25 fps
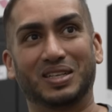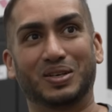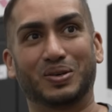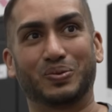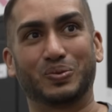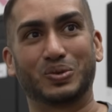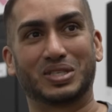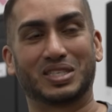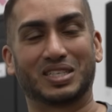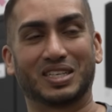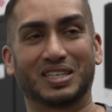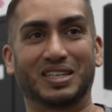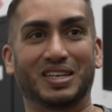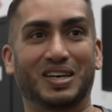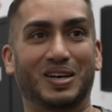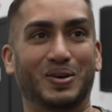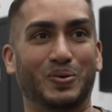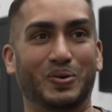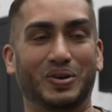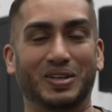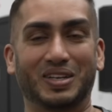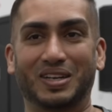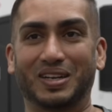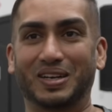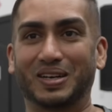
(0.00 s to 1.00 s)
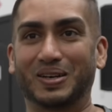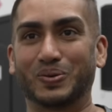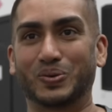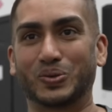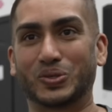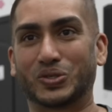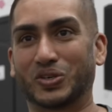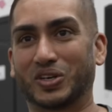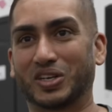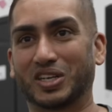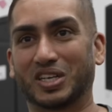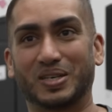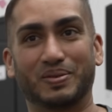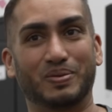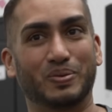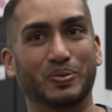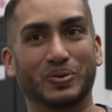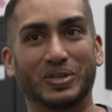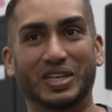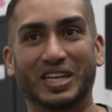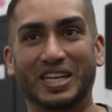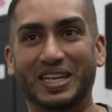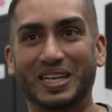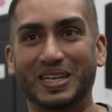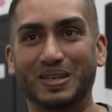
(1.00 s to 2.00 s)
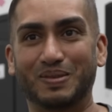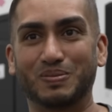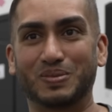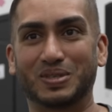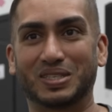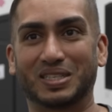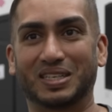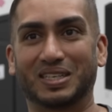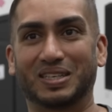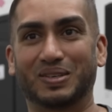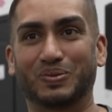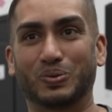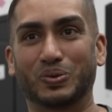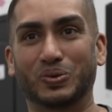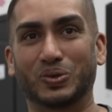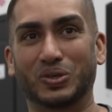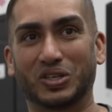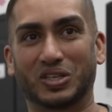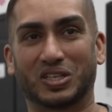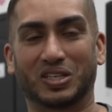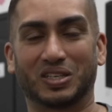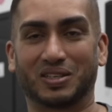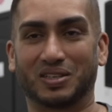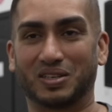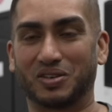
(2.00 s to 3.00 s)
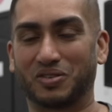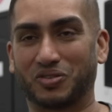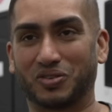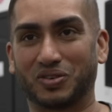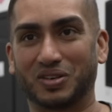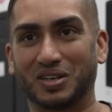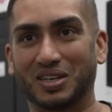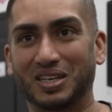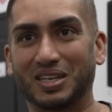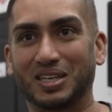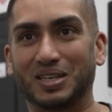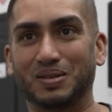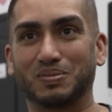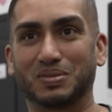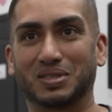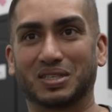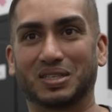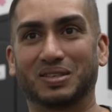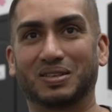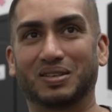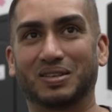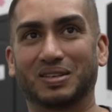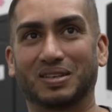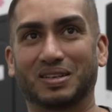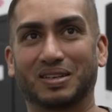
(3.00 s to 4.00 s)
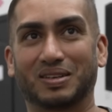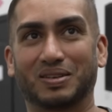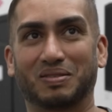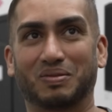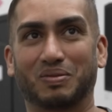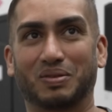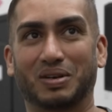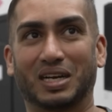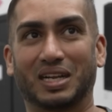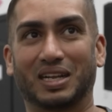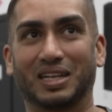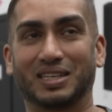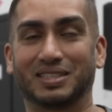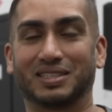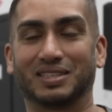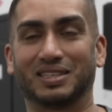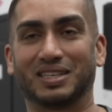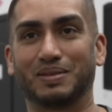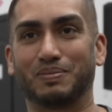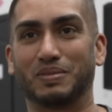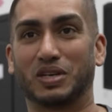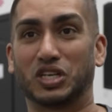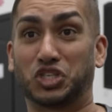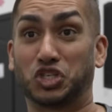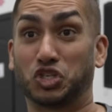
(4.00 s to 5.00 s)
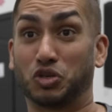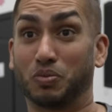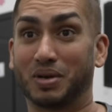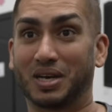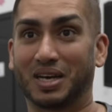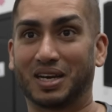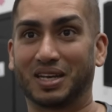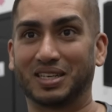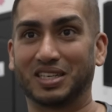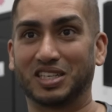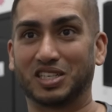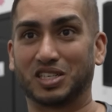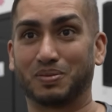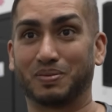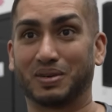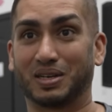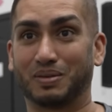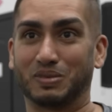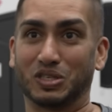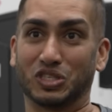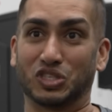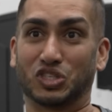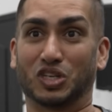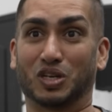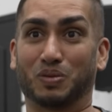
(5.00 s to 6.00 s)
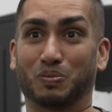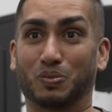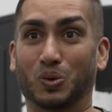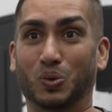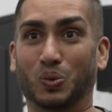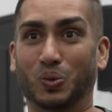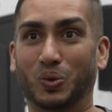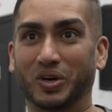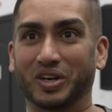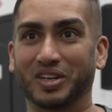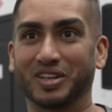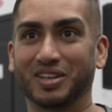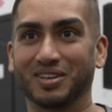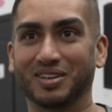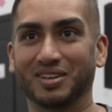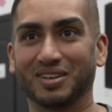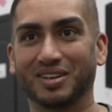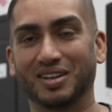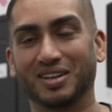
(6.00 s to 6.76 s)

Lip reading: We sit down one day, we were trying to come up with names, and we were looking at different names, and I like the name Ichiban. Ichiban means number one.